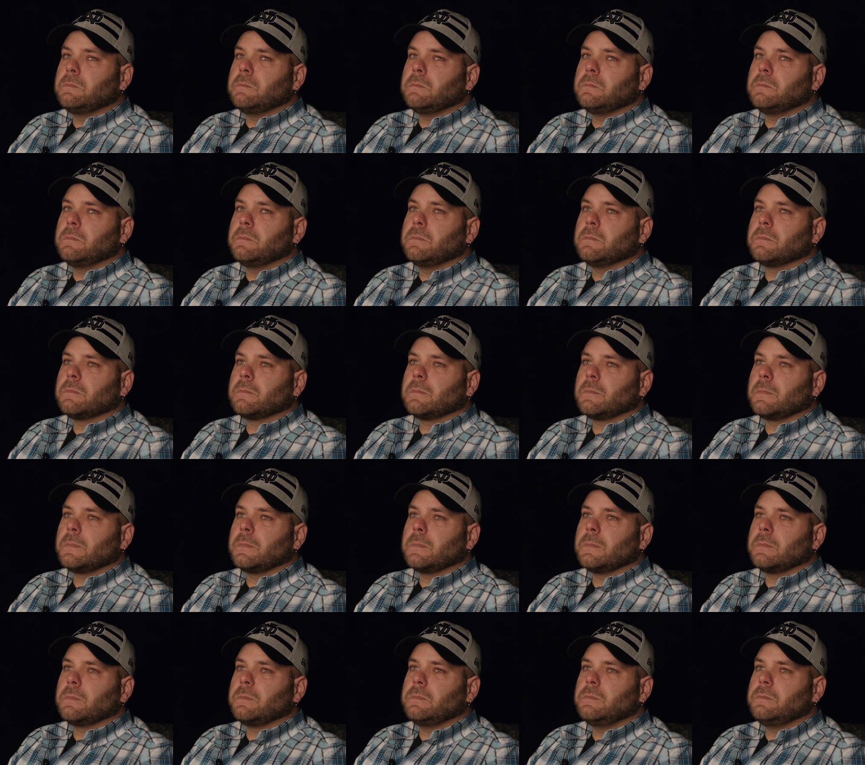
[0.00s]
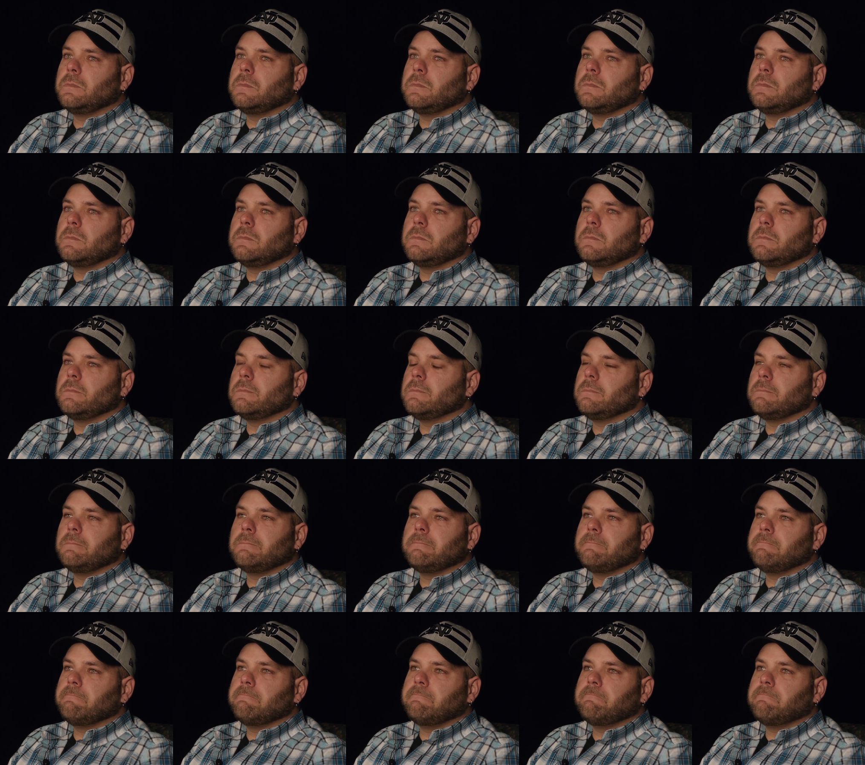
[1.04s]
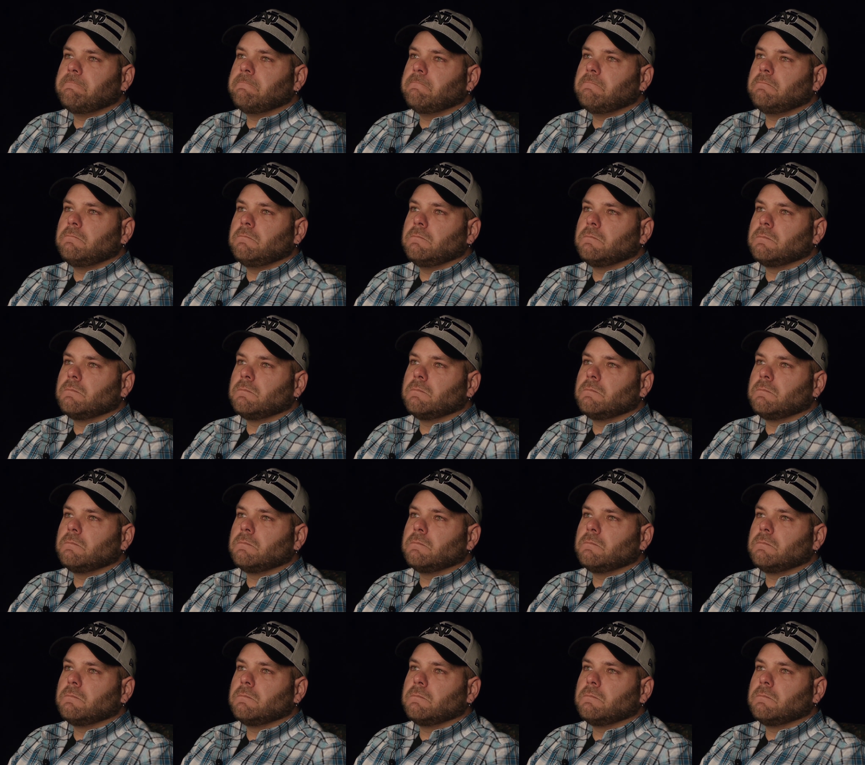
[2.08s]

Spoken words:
Nobody speaks.